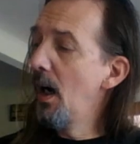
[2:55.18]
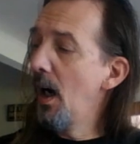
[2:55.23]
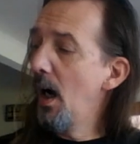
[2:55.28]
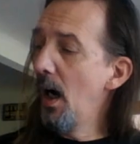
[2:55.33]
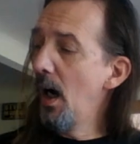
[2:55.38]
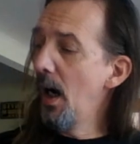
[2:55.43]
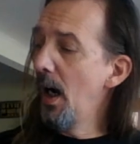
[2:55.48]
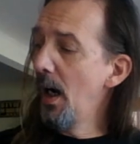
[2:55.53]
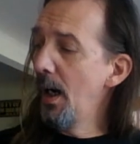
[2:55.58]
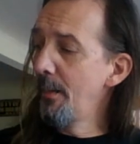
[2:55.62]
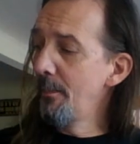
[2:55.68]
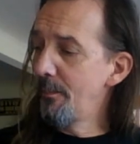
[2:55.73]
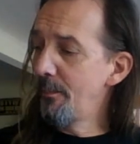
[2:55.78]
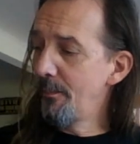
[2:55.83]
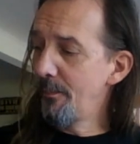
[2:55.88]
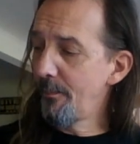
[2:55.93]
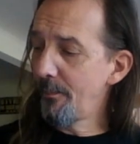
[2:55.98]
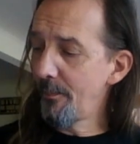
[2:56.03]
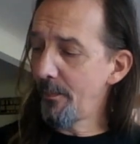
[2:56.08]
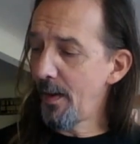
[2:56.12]
And
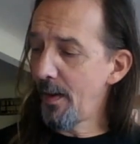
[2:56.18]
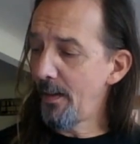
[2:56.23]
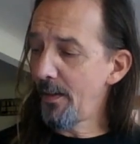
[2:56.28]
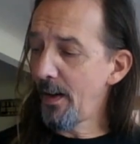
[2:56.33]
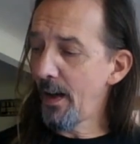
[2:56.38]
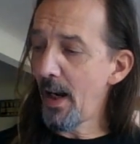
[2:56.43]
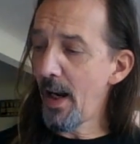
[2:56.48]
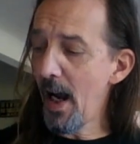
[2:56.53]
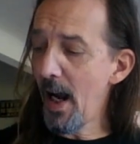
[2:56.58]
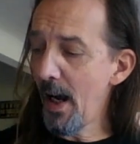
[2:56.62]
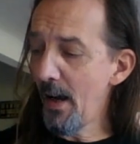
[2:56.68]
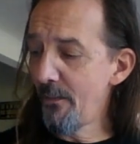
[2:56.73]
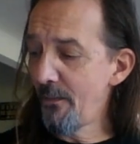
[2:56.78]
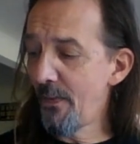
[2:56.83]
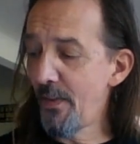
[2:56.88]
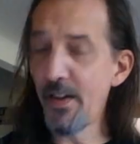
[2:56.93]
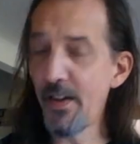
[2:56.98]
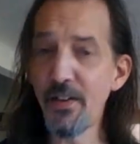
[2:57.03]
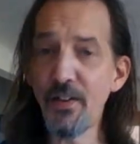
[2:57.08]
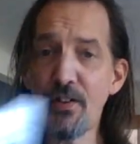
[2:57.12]
I have
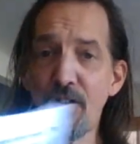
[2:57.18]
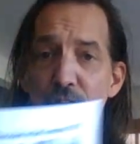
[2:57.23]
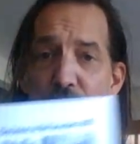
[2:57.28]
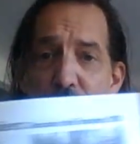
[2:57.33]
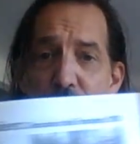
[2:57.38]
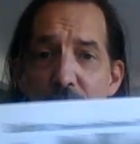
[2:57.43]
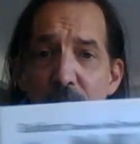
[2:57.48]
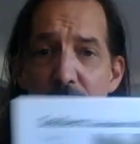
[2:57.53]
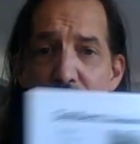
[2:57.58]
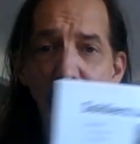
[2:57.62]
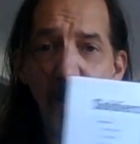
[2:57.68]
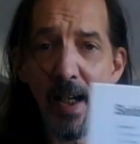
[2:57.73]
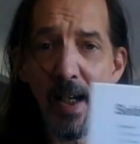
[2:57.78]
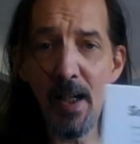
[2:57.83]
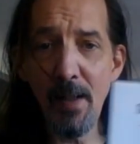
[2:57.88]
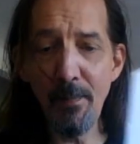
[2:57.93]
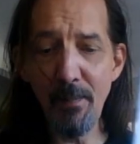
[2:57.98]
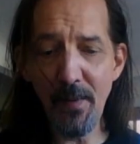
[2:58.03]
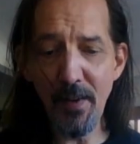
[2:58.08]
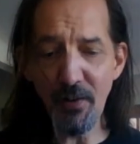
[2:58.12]
this
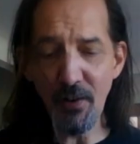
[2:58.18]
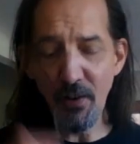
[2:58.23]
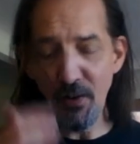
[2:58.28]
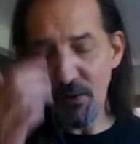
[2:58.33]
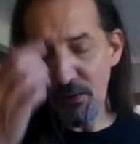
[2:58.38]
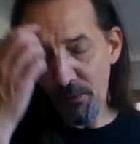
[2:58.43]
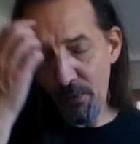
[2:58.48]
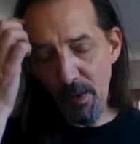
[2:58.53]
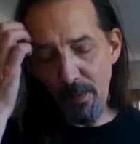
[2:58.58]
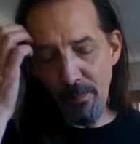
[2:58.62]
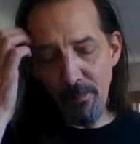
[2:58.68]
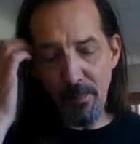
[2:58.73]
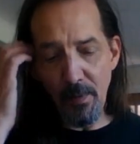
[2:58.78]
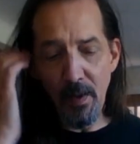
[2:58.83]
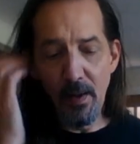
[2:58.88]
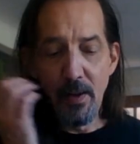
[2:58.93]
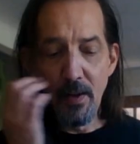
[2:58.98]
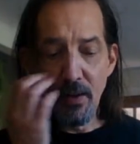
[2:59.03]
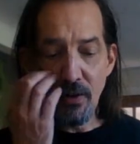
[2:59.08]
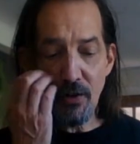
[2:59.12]
game. This is from
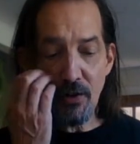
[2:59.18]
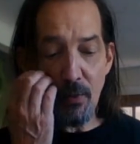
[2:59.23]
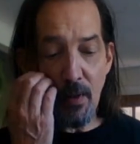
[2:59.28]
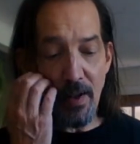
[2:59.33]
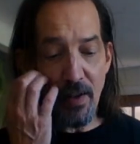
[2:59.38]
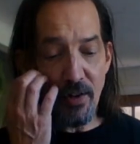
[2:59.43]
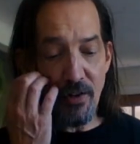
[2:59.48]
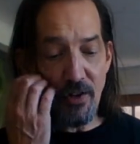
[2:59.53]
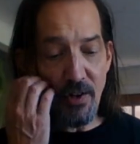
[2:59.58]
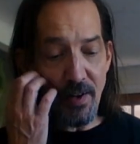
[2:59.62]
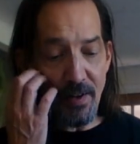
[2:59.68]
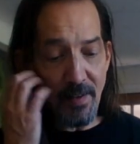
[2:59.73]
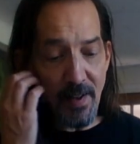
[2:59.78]
Strategy and